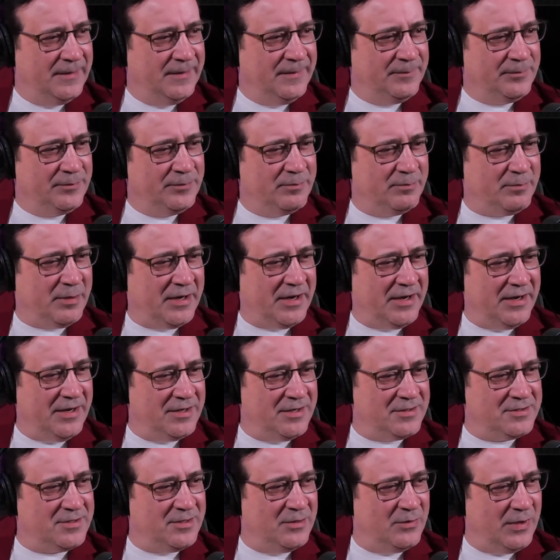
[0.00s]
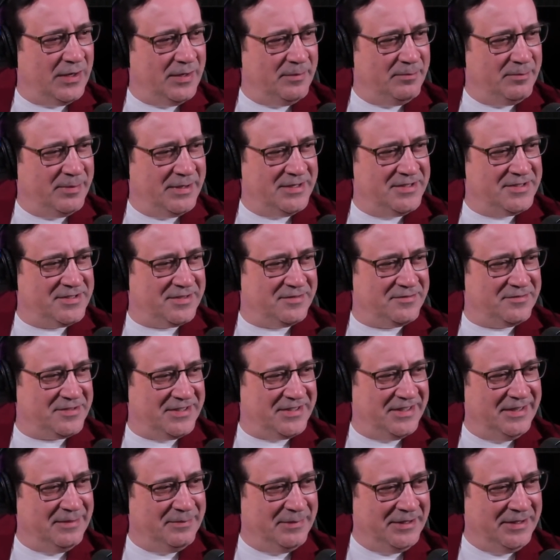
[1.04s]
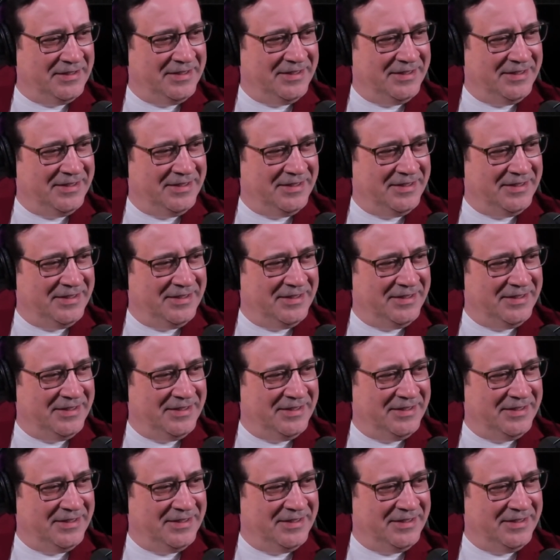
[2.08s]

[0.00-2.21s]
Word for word: but I also want buns of cinnamon.